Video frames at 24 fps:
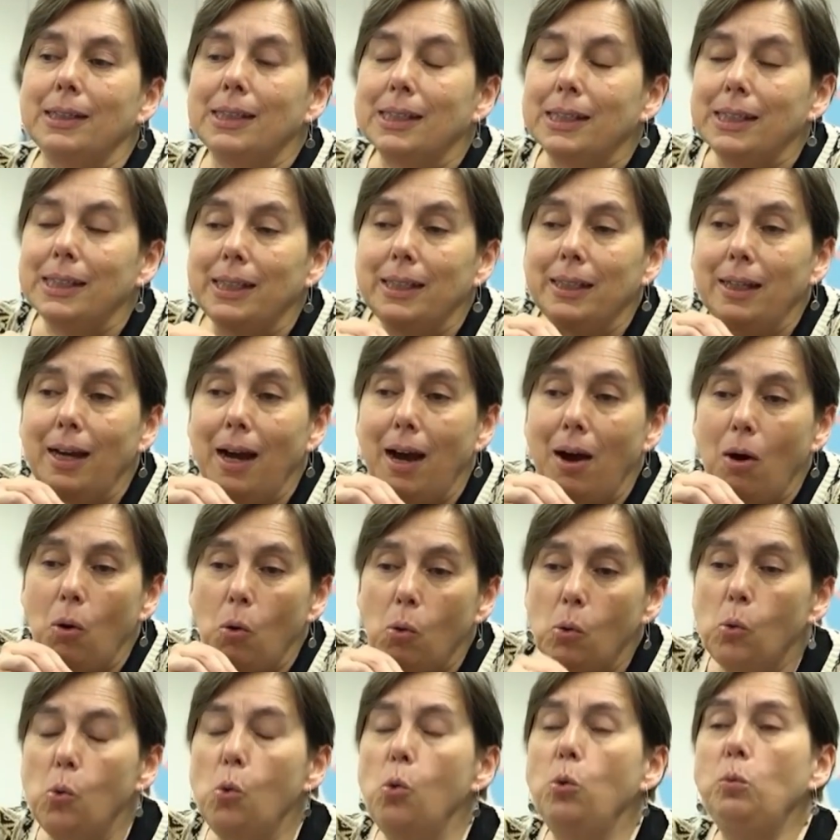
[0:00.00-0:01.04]
this
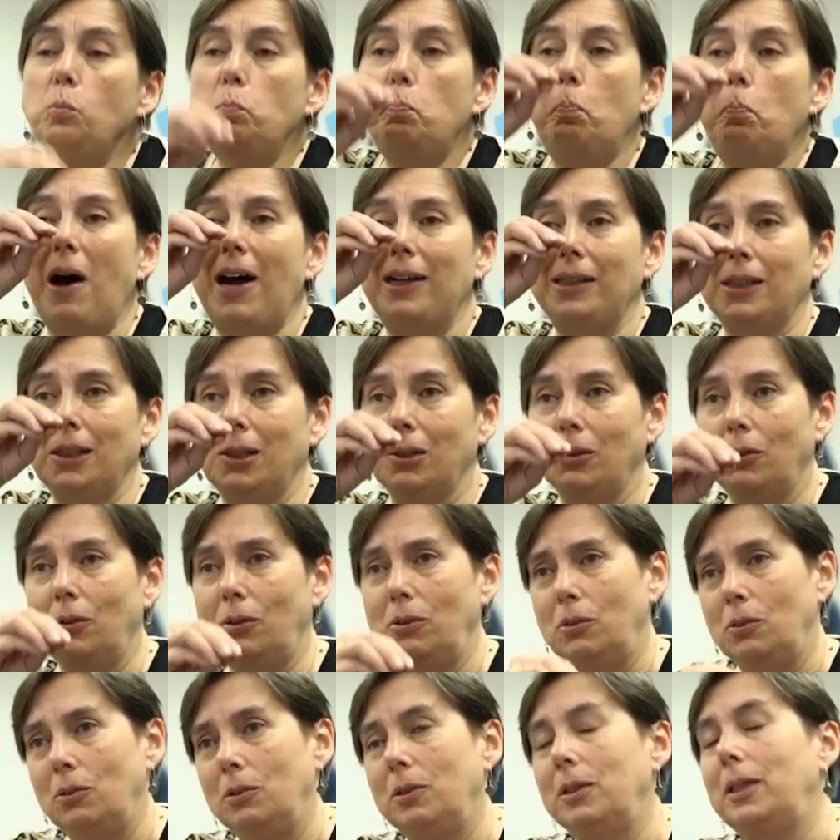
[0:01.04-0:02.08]
being a step
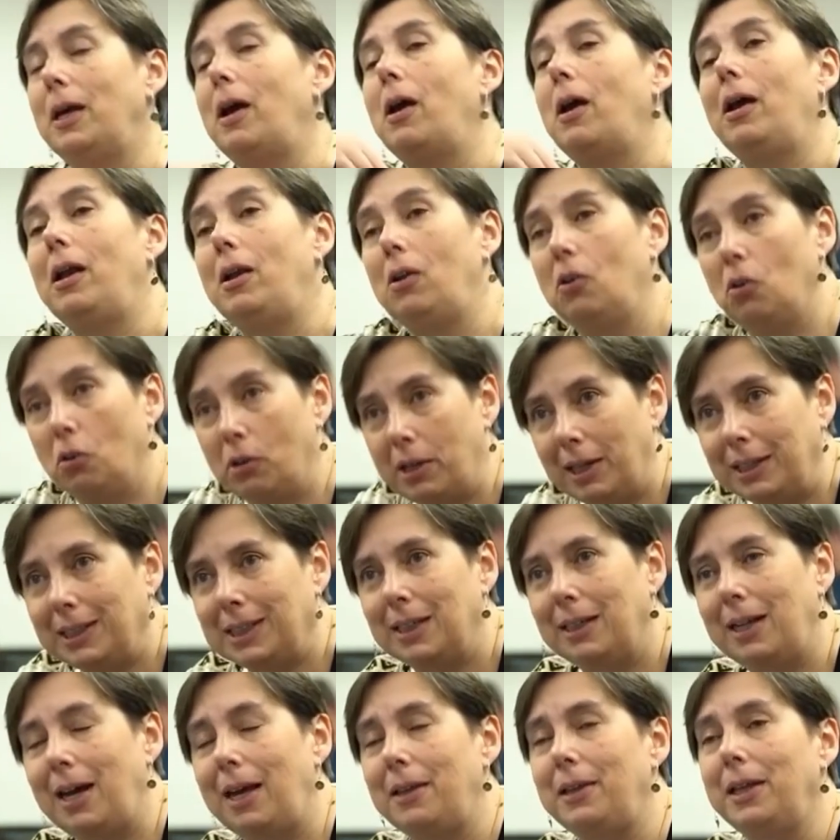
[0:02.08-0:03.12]
within
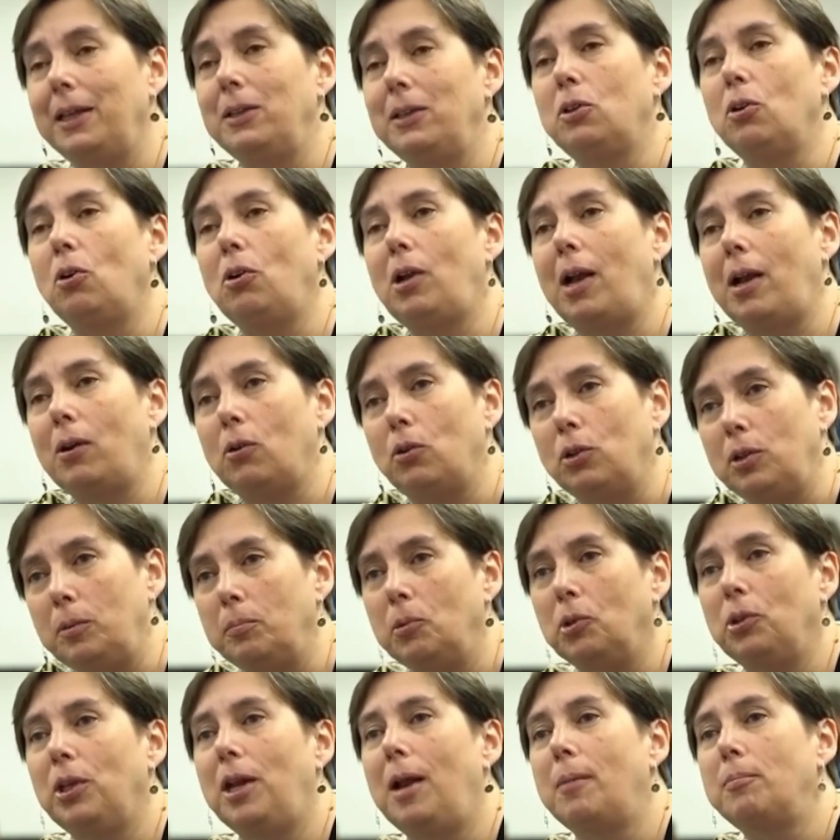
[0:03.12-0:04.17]
a
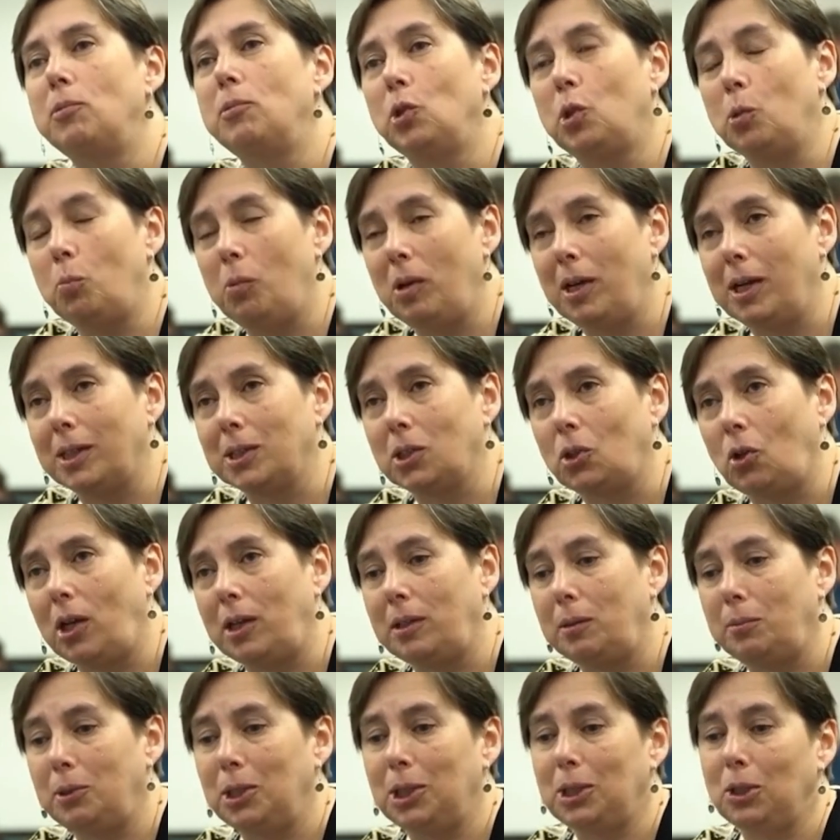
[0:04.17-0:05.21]
multiplication and division
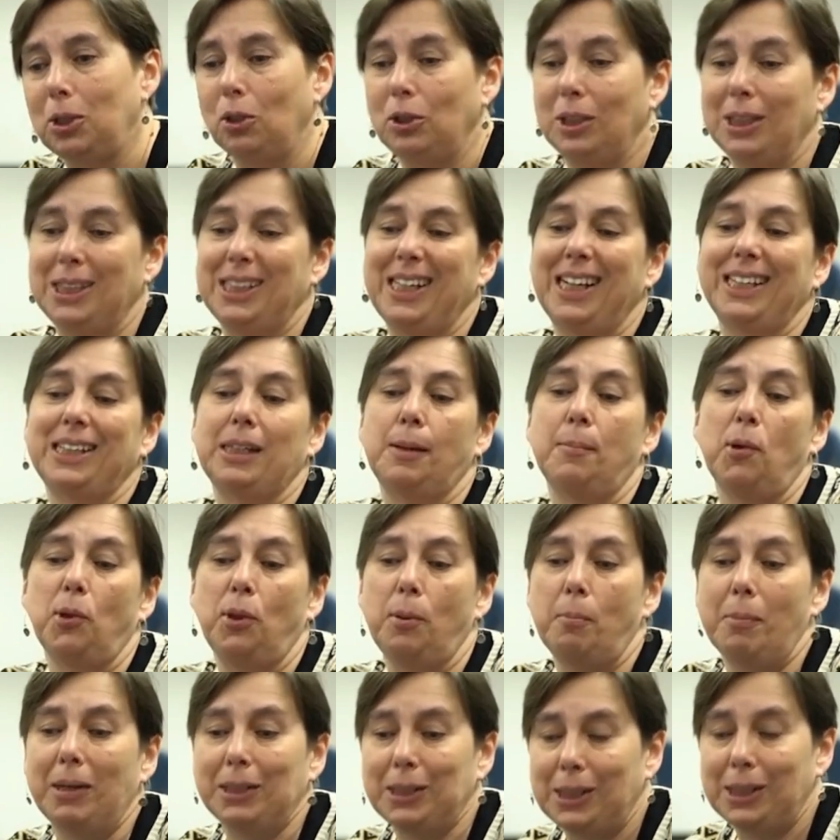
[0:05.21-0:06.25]
algorithm, and
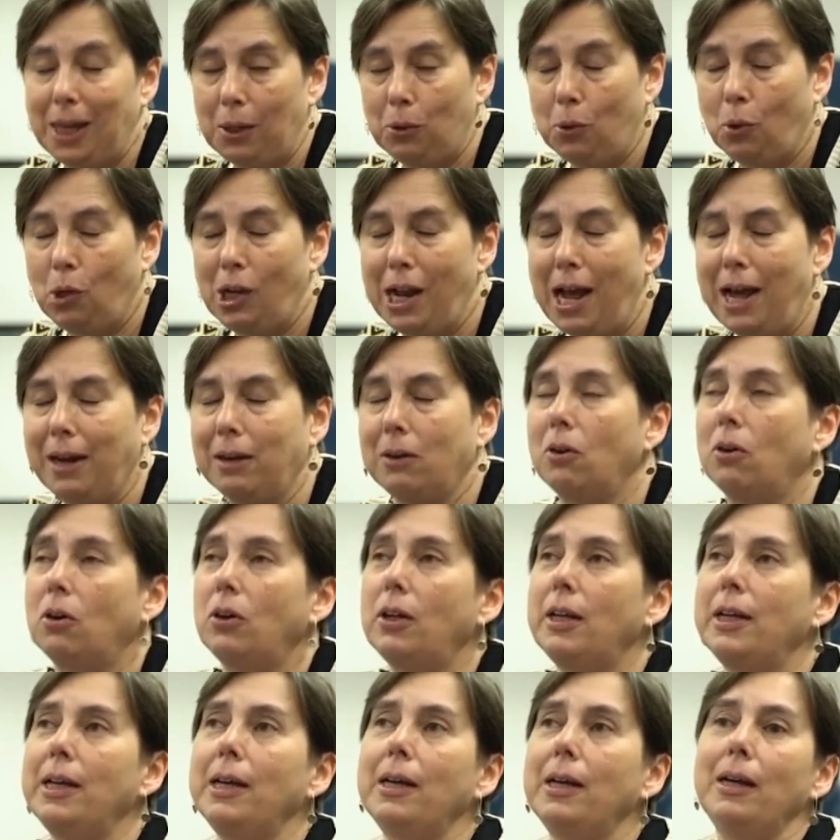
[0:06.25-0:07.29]
if we make the
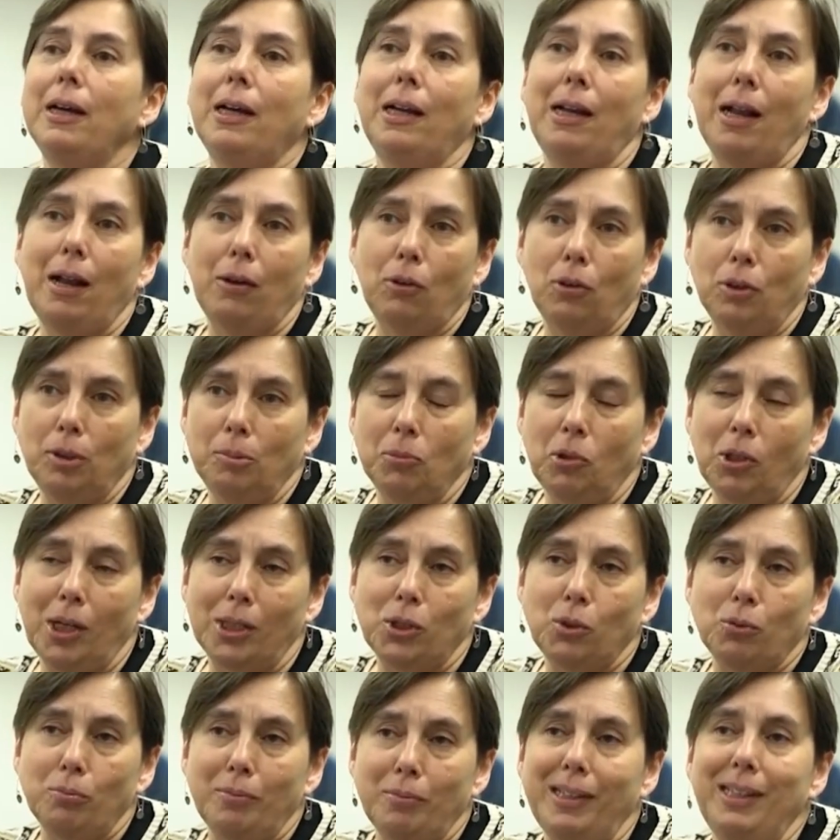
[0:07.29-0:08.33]
addition and
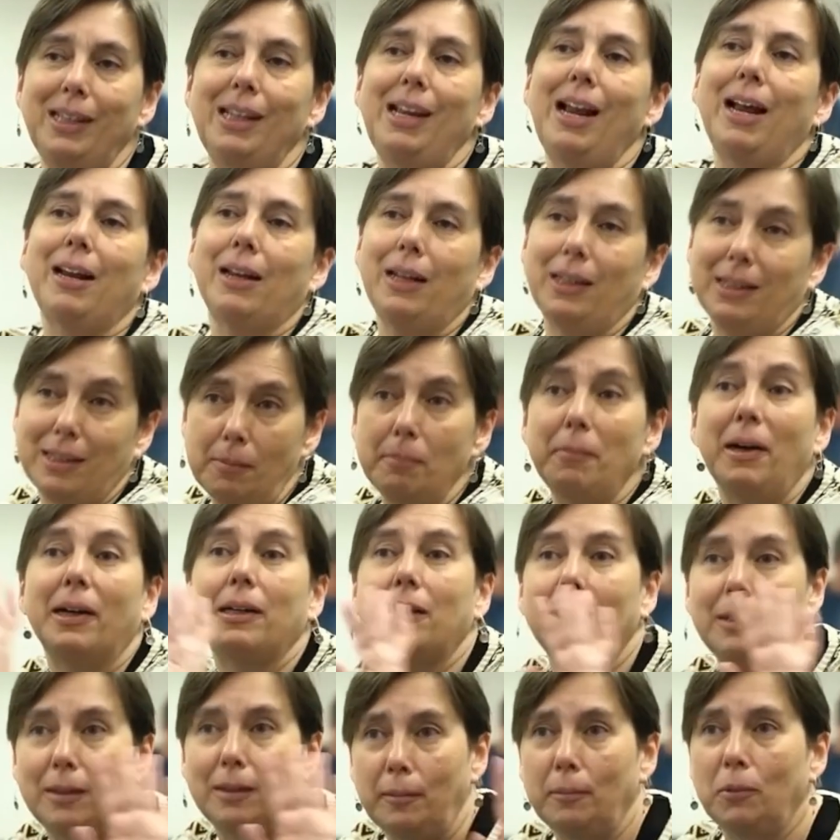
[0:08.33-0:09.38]
subtraction algorithm
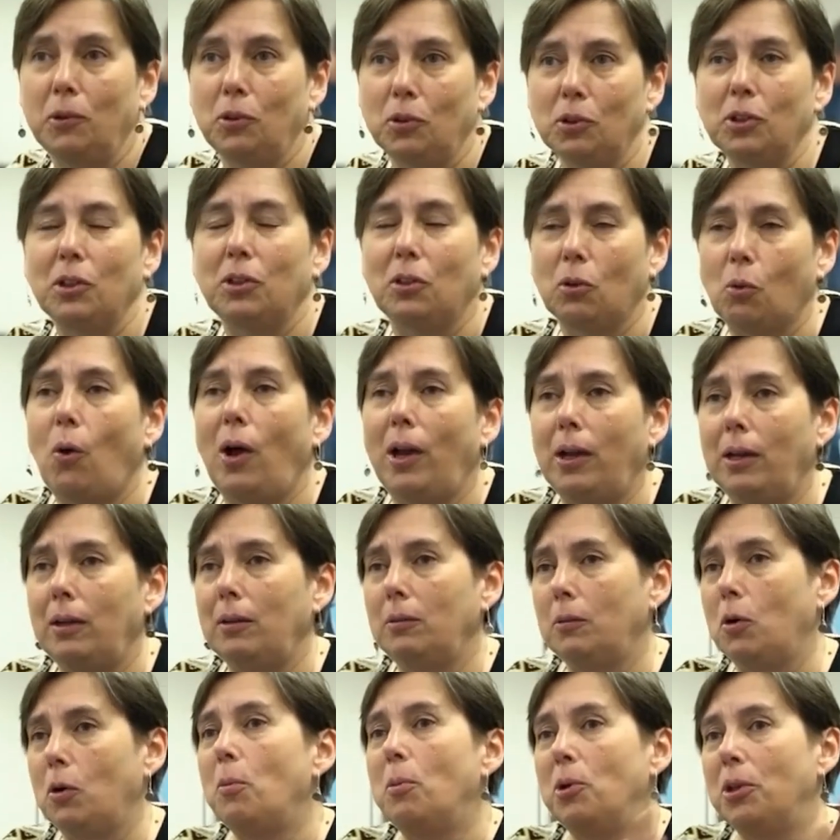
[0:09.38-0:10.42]
too long,
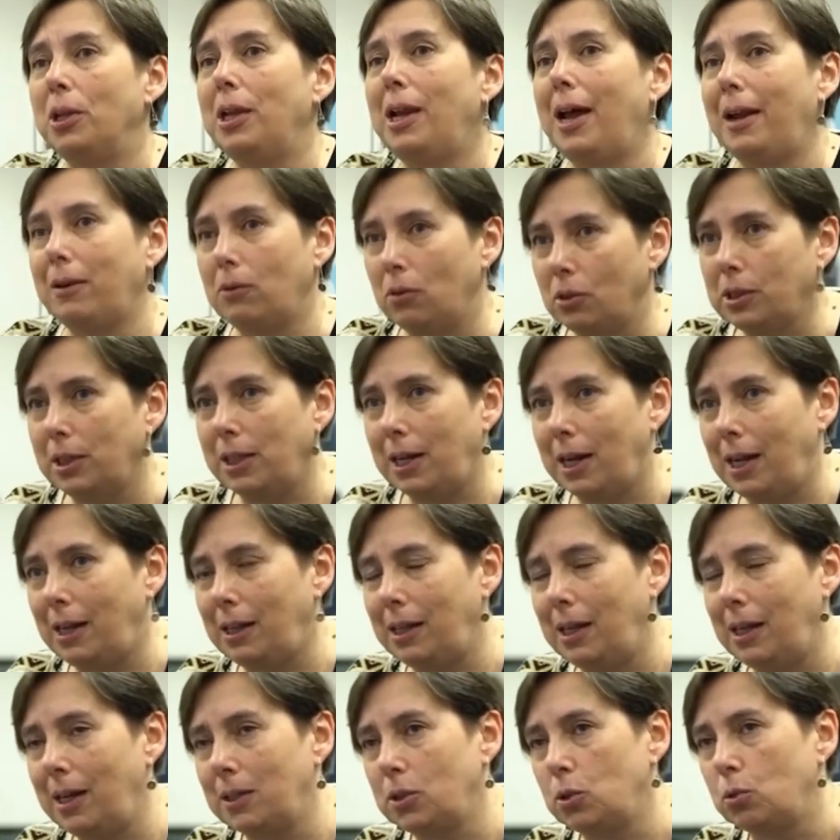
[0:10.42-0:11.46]
then
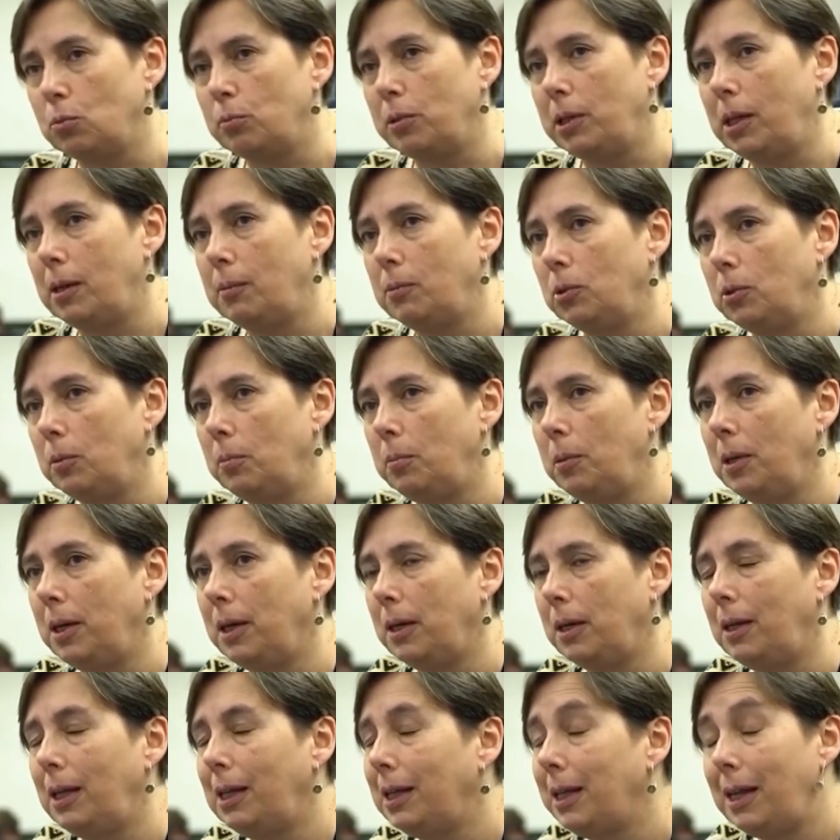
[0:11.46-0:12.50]
imagine how long
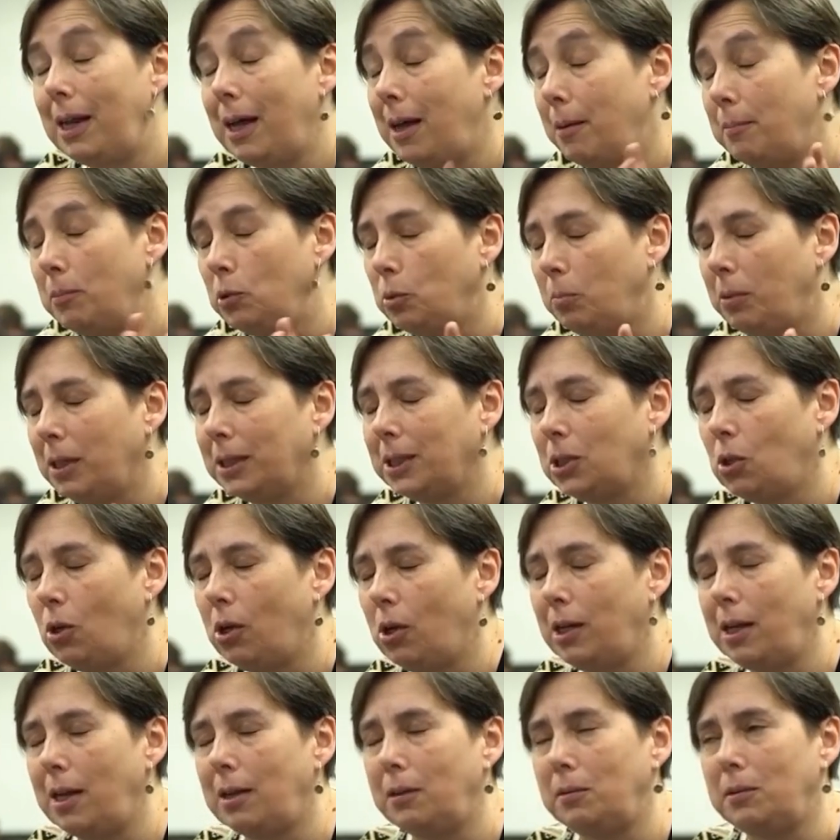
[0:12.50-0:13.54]
multiplication and
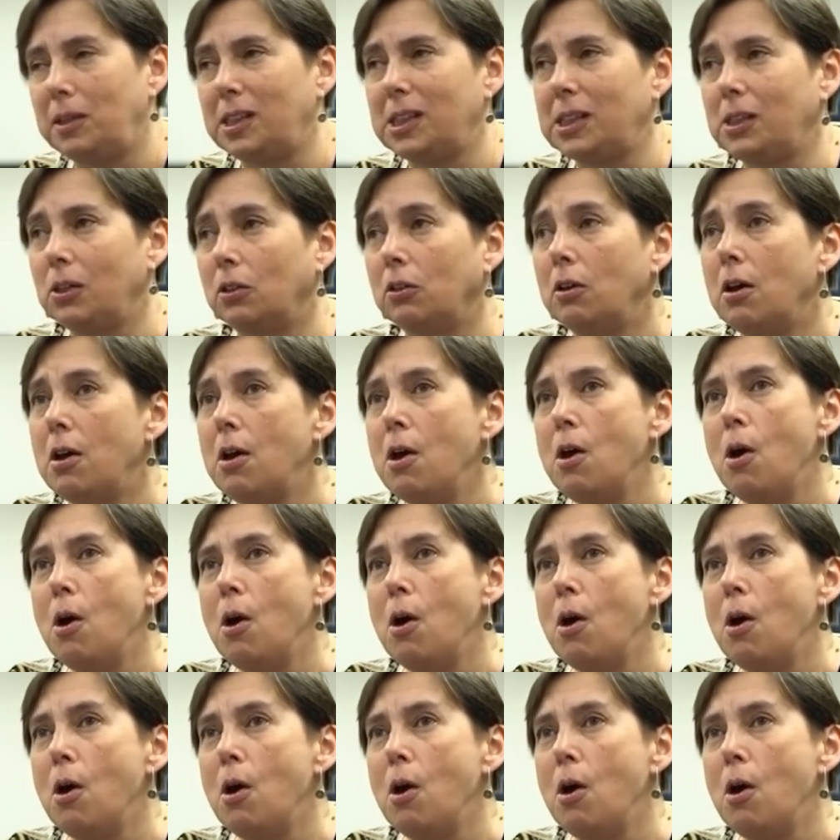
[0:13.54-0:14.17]
division would be.